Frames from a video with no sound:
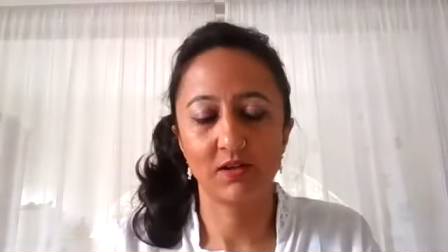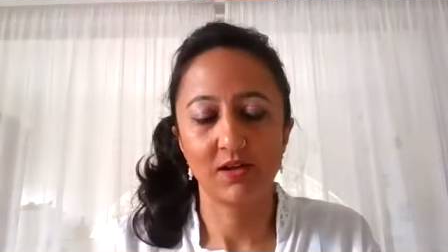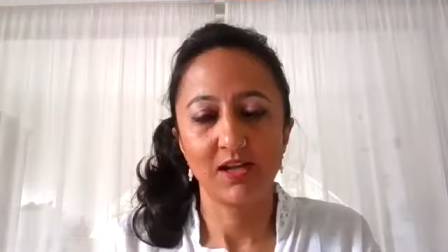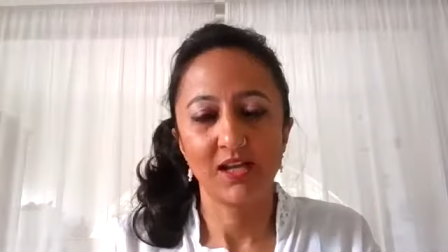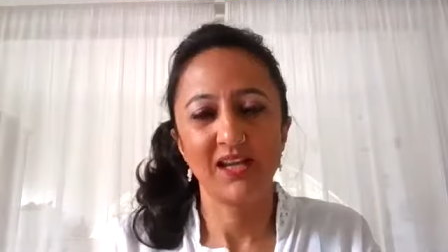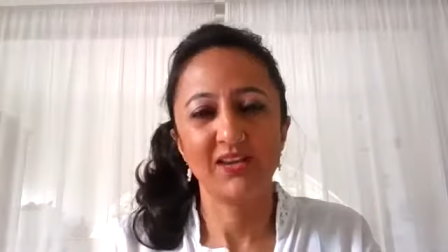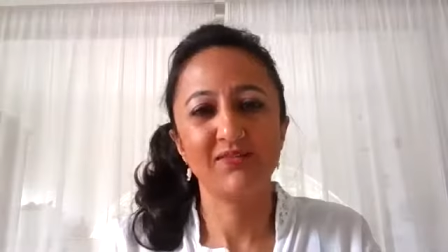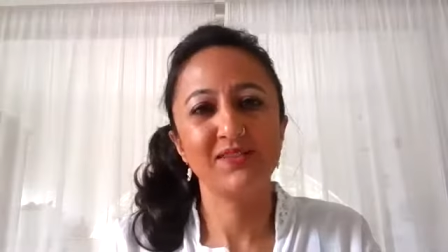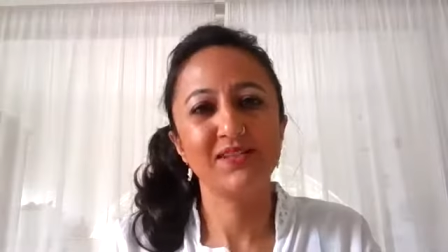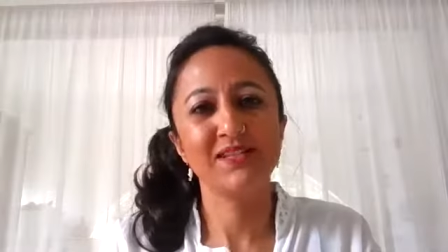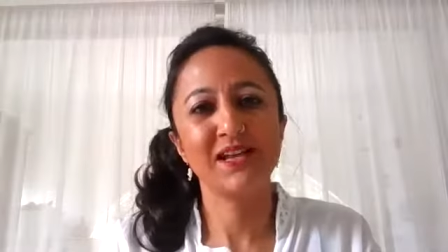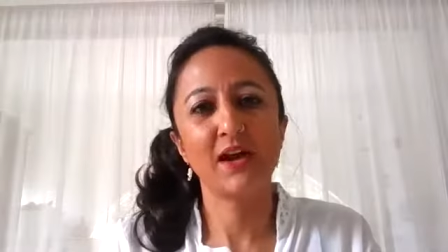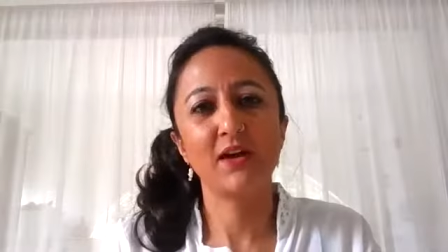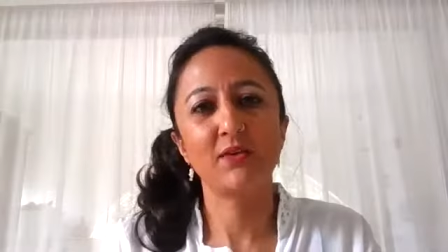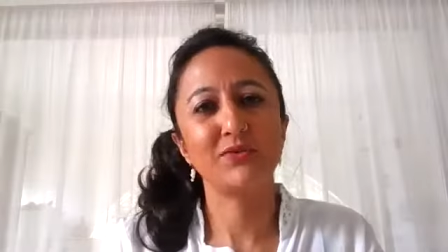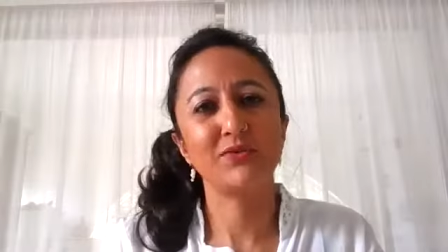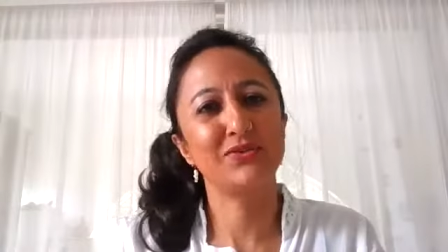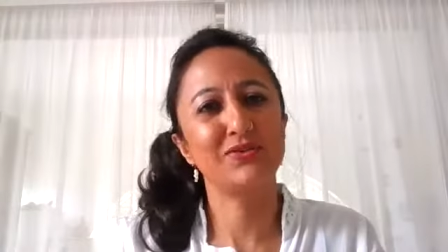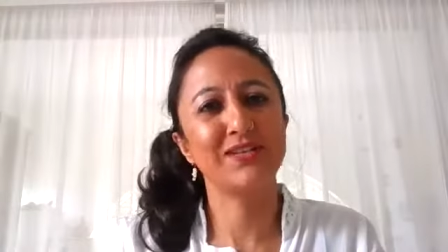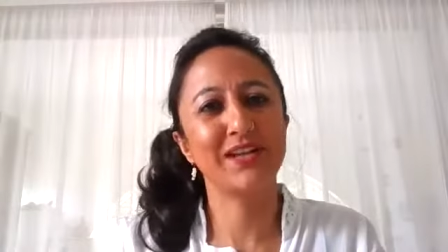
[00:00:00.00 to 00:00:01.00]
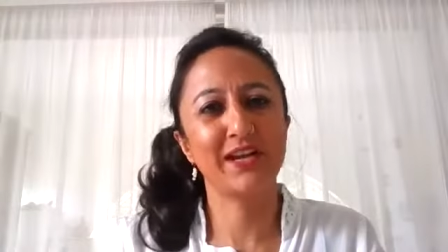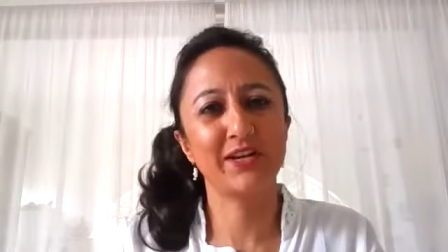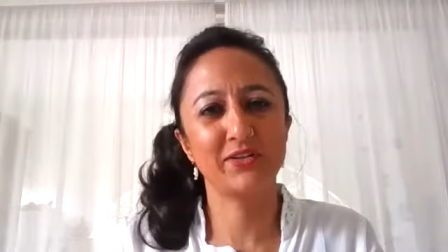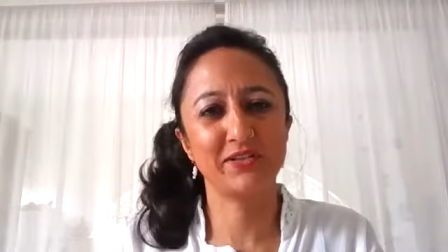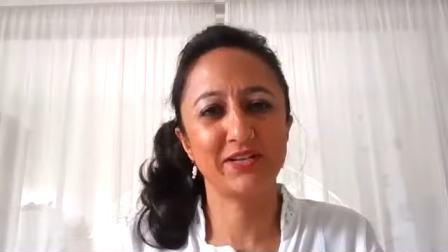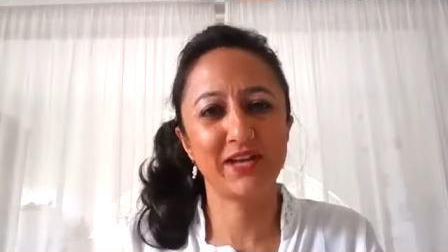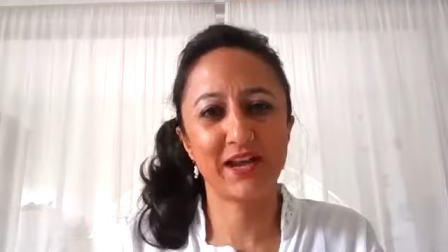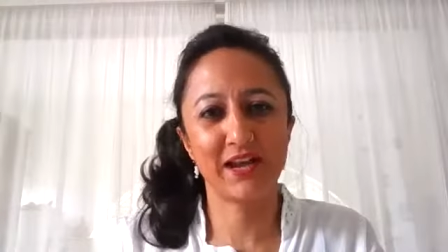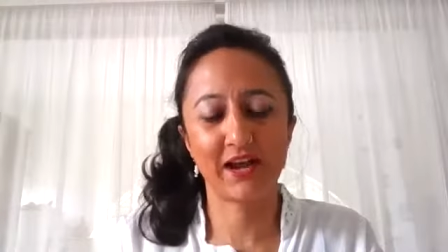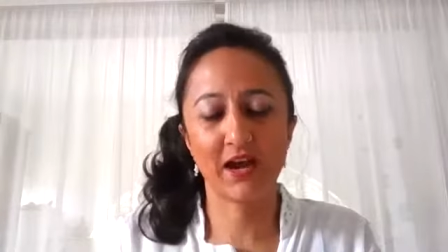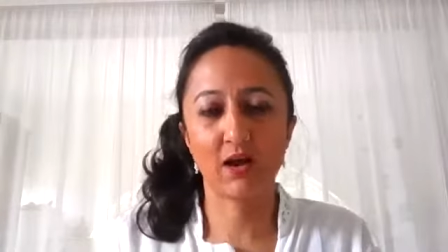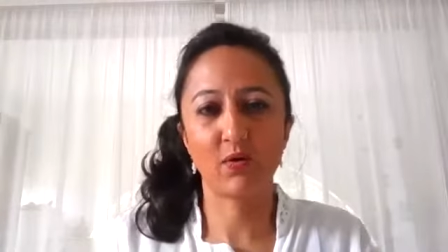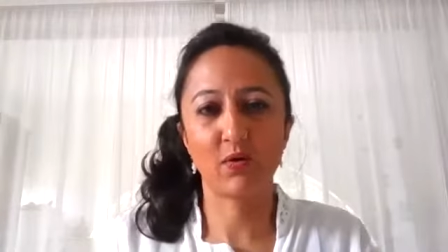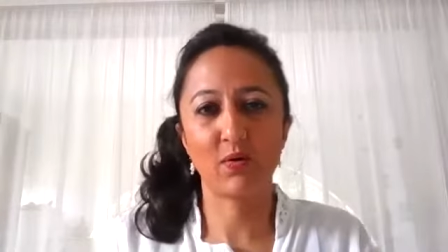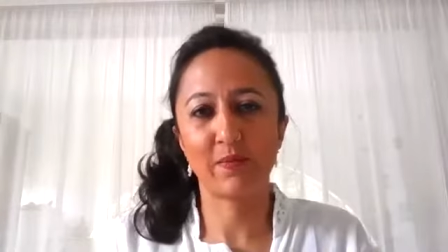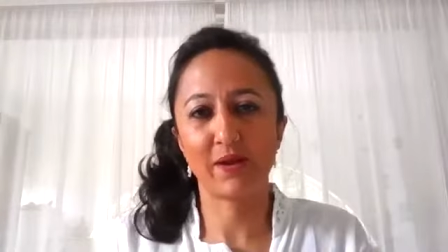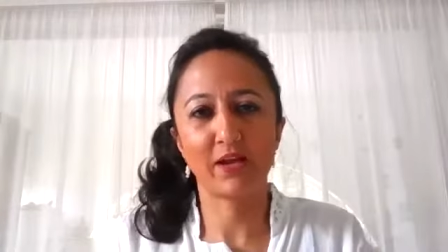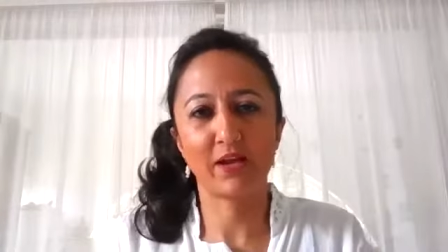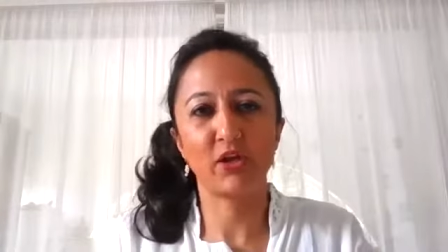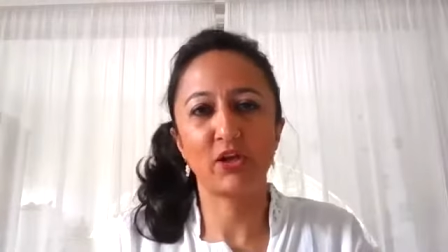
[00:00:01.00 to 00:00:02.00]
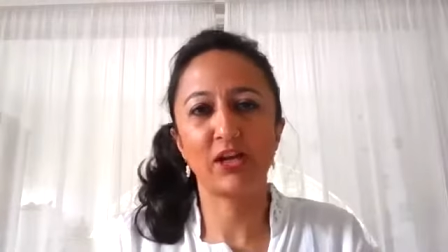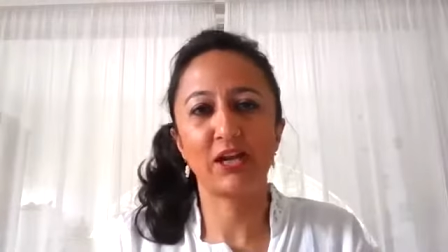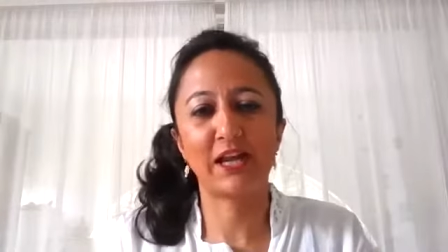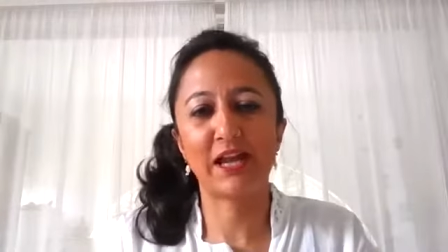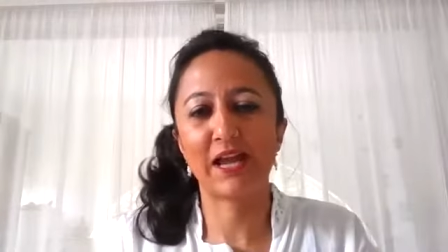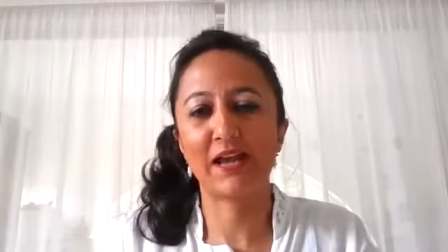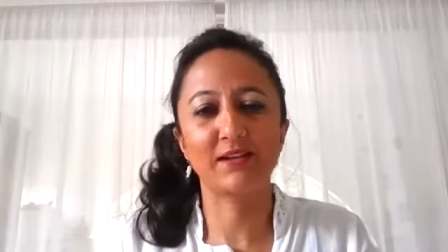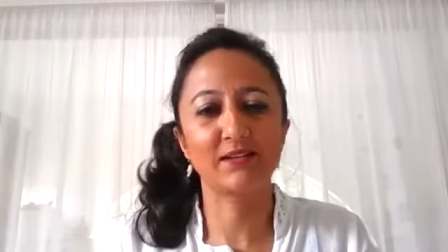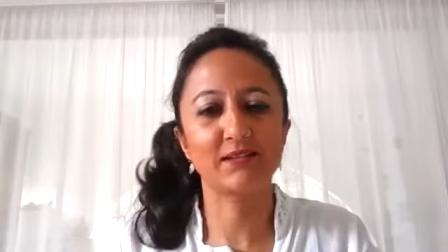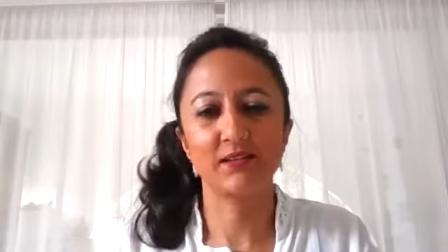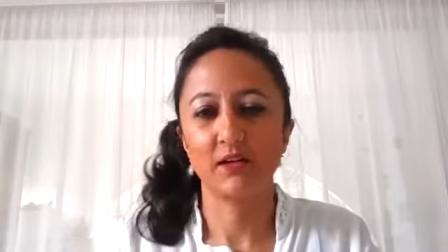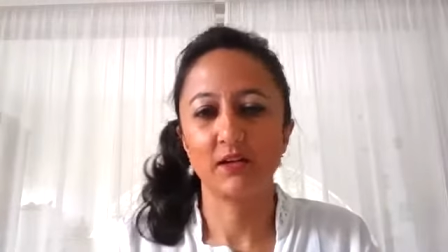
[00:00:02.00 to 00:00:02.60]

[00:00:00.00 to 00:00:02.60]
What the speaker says: Even down to day, how am I going to get